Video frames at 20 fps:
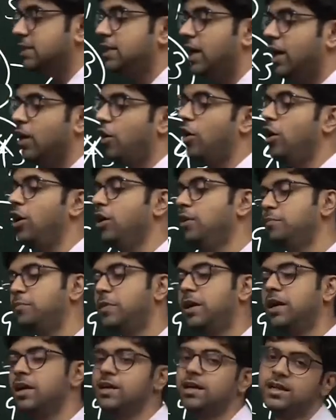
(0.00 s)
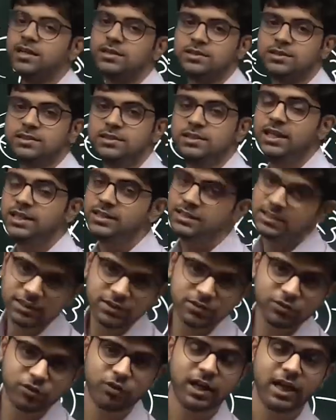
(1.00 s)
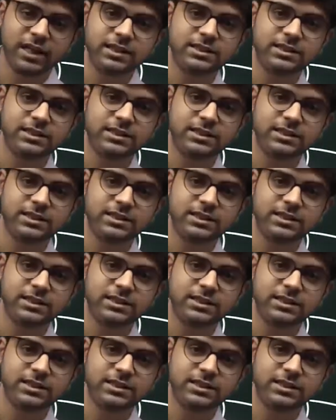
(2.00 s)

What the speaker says: are all burgers. This is known as